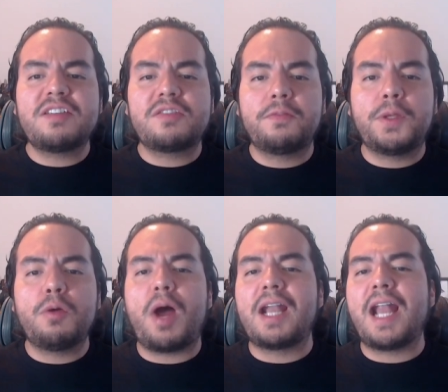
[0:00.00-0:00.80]
to view
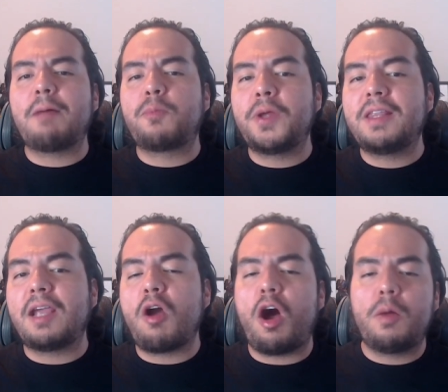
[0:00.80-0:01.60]
an app with the
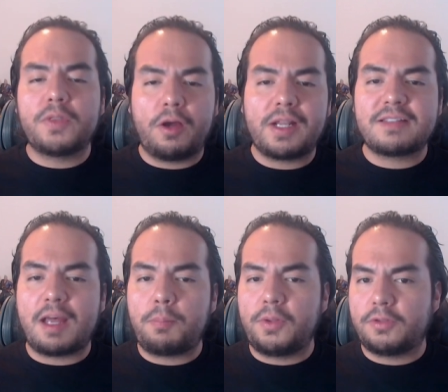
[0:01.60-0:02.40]

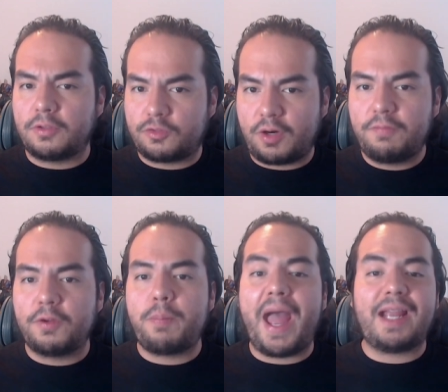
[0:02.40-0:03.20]

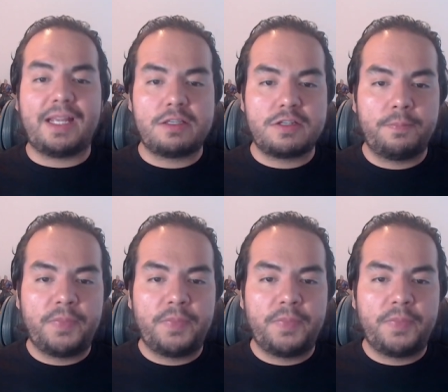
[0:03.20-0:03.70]
com.example.droidfood package,